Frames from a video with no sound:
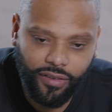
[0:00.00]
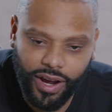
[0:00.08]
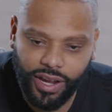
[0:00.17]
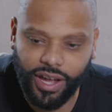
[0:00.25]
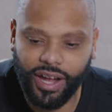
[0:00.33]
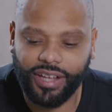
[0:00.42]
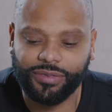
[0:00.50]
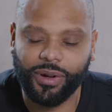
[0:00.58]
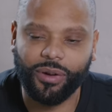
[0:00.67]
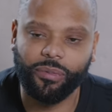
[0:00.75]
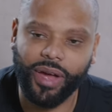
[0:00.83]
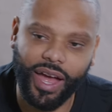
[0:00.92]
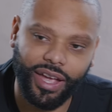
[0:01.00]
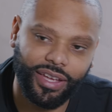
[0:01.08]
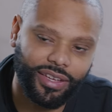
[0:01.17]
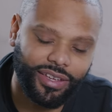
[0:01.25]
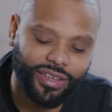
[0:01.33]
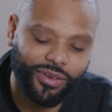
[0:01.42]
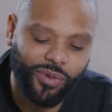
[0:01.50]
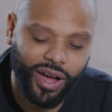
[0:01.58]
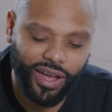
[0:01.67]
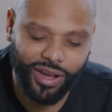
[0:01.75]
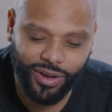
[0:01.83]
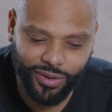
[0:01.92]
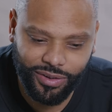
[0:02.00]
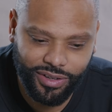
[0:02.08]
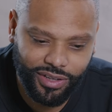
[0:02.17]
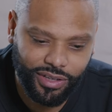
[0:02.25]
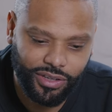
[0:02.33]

All right, guys, welcome back. E Y L